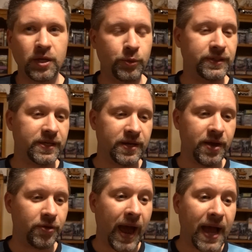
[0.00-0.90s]
We did
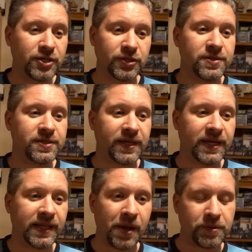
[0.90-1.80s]
another action
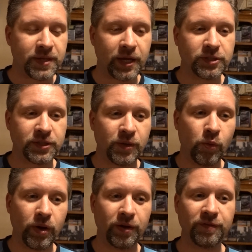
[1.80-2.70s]
scene that was actually
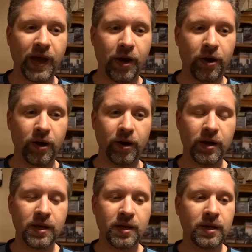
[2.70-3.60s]
one of our